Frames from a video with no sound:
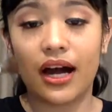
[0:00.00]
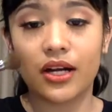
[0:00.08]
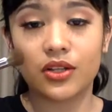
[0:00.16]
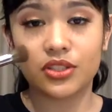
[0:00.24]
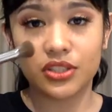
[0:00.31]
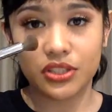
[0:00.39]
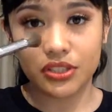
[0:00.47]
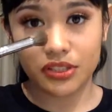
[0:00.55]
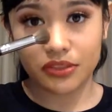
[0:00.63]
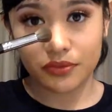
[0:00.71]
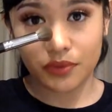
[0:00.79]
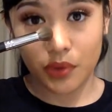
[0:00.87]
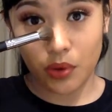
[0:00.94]
I also use
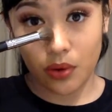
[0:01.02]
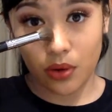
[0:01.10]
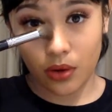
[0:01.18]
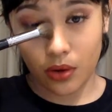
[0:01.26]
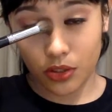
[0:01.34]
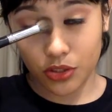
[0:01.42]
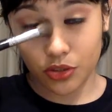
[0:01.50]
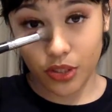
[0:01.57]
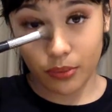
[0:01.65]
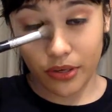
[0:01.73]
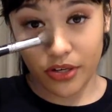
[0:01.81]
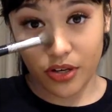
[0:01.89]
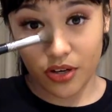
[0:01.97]
it for contouring
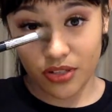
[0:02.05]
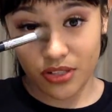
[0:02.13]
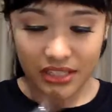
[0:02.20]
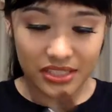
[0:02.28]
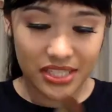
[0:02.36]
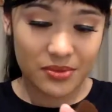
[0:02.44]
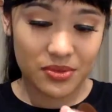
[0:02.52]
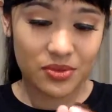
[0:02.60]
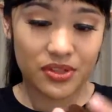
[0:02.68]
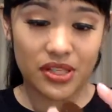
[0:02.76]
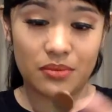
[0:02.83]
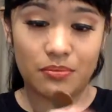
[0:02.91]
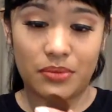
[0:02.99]
my nose. It seems
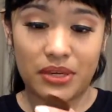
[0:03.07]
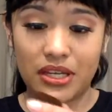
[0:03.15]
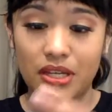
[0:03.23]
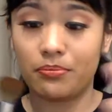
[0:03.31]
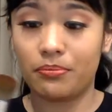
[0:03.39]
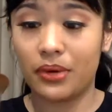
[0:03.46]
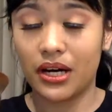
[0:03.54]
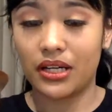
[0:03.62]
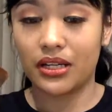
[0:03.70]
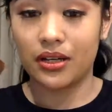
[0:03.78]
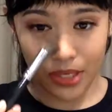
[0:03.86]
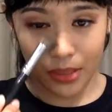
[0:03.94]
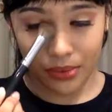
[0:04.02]
really big, but
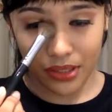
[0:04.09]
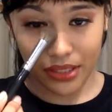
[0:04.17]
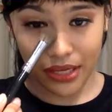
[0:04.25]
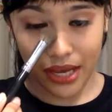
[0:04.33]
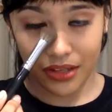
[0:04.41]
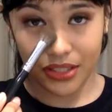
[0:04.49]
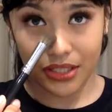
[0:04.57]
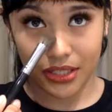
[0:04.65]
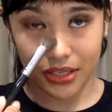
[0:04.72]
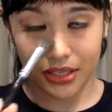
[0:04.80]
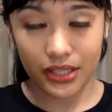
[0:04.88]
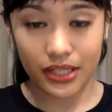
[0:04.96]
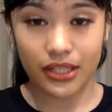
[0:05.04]
when I blend it out
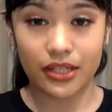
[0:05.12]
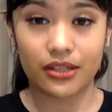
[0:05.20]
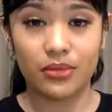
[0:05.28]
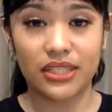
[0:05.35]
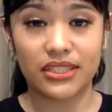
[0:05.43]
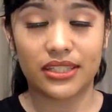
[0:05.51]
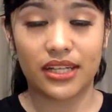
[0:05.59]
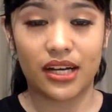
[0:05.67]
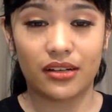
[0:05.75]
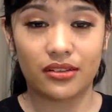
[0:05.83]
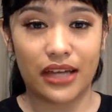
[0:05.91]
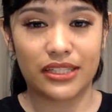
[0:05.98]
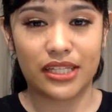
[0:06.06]
here, it blends it
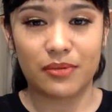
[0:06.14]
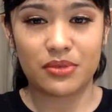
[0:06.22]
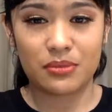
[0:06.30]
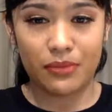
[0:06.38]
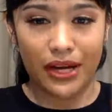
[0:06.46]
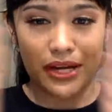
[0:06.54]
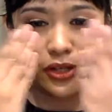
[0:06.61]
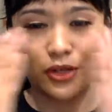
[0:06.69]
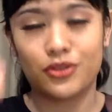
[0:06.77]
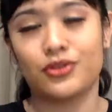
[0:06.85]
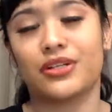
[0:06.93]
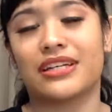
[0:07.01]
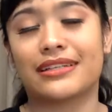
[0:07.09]
out and keeps my nose
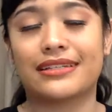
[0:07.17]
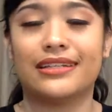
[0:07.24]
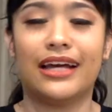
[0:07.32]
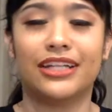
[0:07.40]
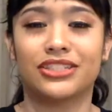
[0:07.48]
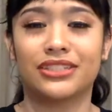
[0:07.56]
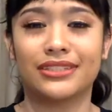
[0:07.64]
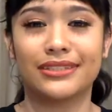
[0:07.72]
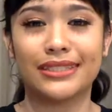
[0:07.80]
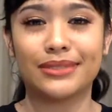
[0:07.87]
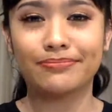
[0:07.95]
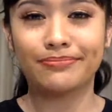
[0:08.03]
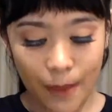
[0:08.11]
looking snatched and slim.